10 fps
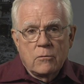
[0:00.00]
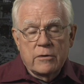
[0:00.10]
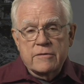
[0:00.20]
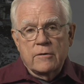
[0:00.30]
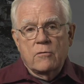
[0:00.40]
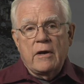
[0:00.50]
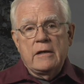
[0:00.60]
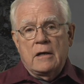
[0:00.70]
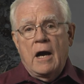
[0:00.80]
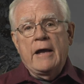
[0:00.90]
With the
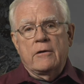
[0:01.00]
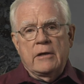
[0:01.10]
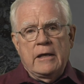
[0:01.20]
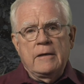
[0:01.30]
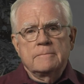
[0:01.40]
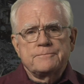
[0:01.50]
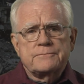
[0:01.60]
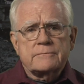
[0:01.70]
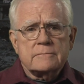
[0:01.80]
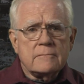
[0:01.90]
great irony
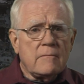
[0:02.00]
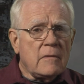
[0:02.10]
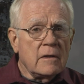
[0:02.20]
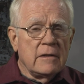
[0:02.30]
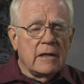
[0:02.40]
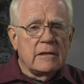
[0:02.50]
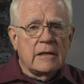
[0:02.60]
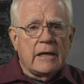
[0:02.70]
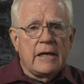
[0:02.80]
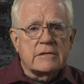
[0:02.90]
that in
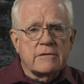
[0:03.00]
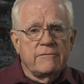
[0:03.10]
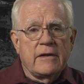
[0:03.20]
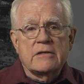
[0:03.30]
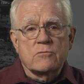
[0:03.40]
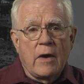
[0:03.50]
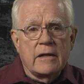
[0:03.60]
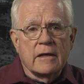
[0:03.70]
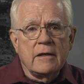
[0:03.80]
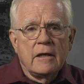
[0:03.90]
the case of
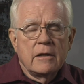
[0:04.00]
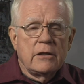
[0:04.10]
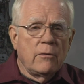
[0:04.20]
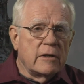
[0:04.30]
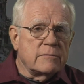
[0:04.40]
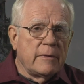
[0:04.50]
Venezuela, the U.S.